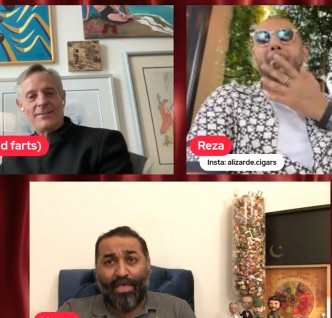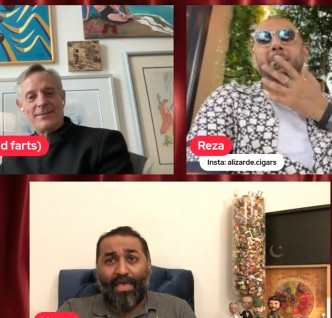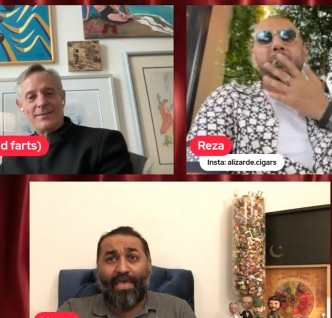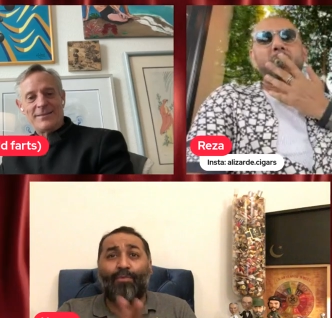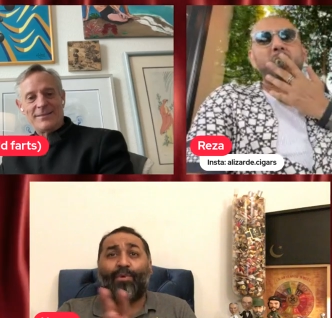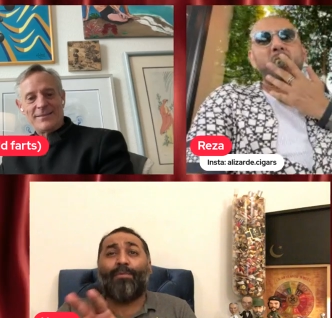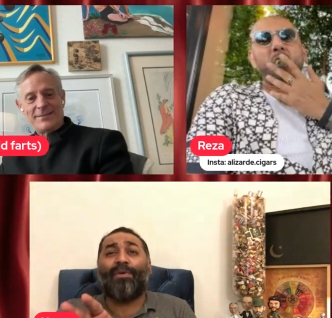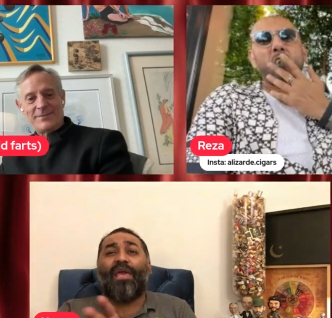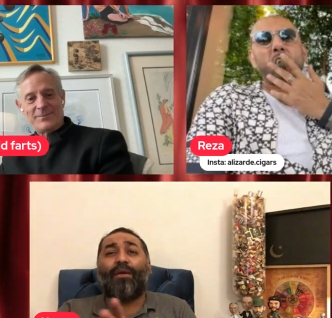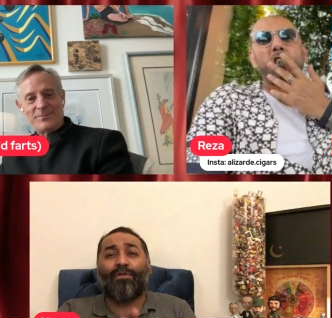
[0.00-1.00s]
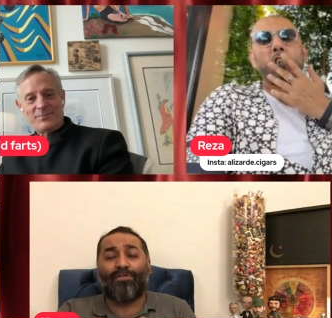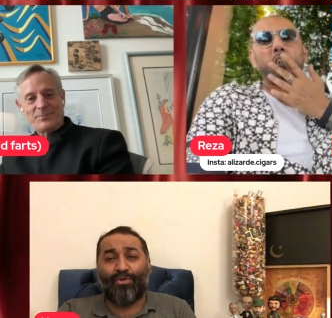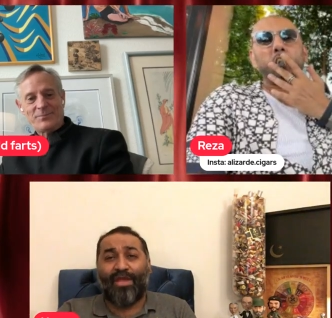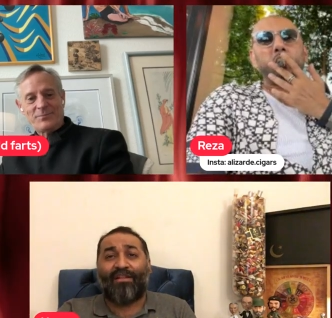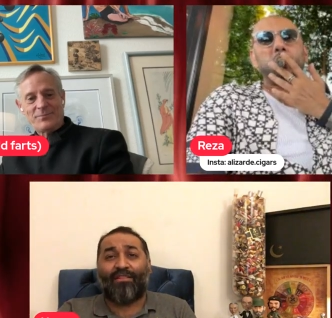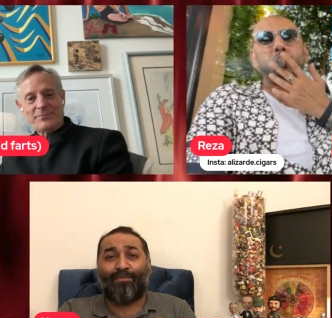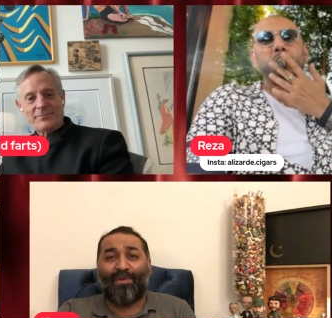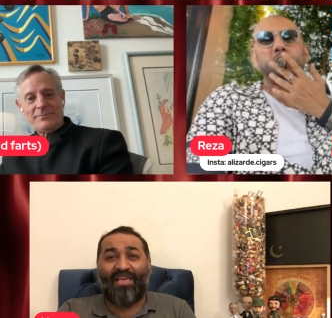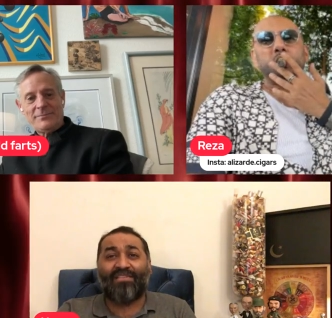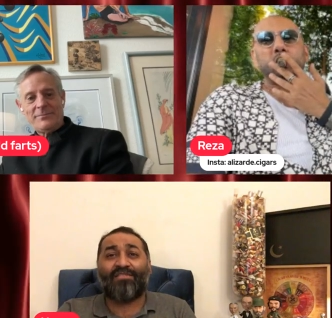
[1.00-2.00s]
Speaker 1: he will be able to get the
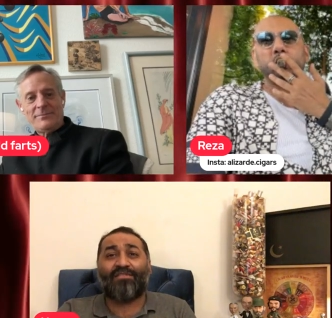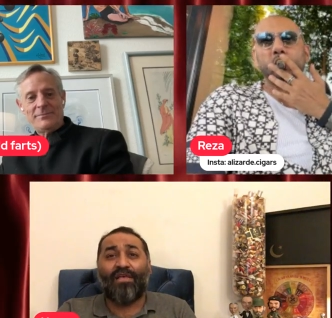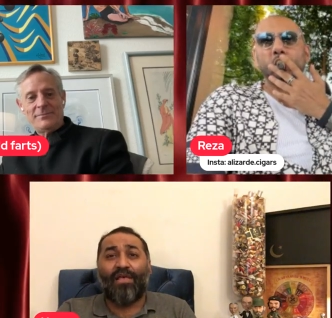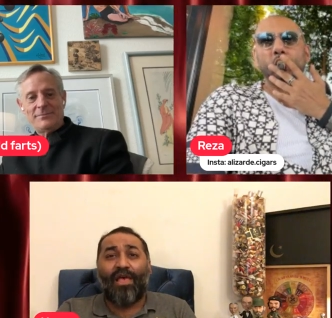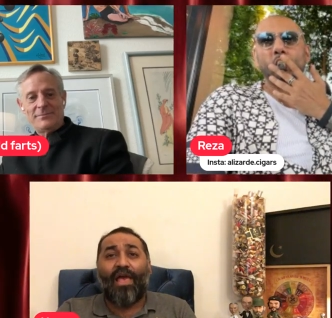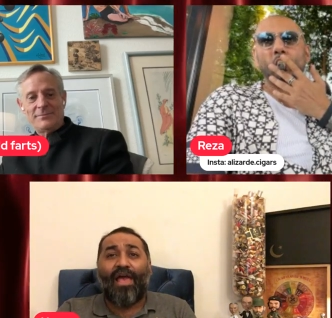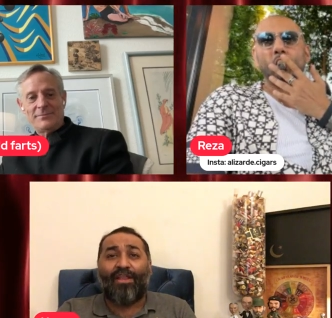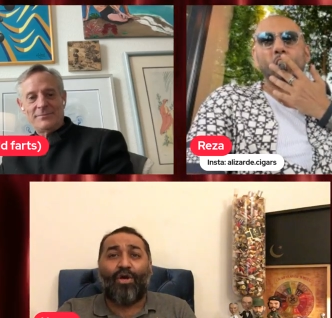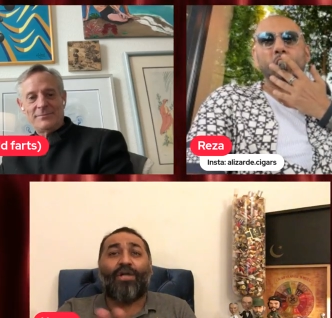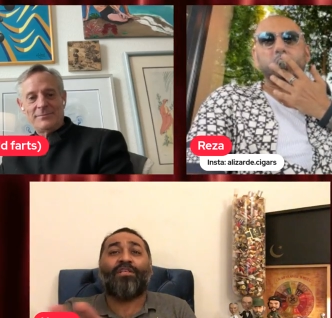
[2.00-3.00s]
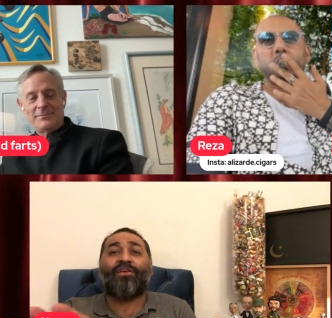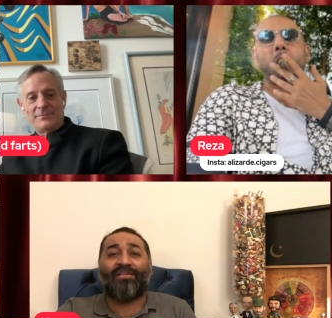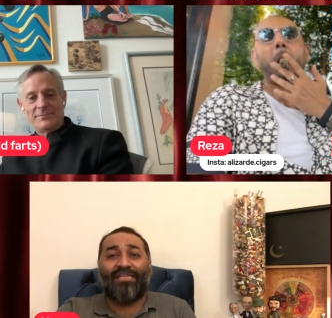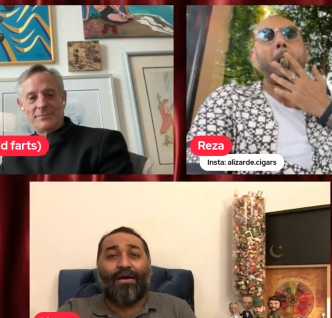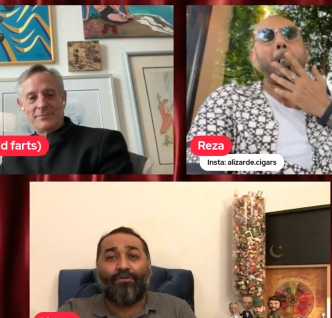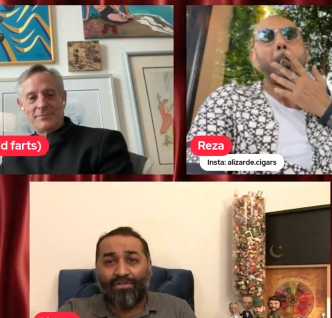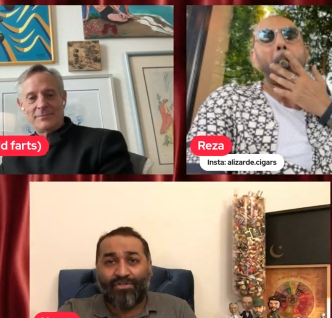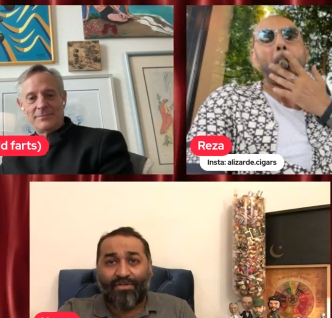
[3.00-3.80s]
place and not kicked out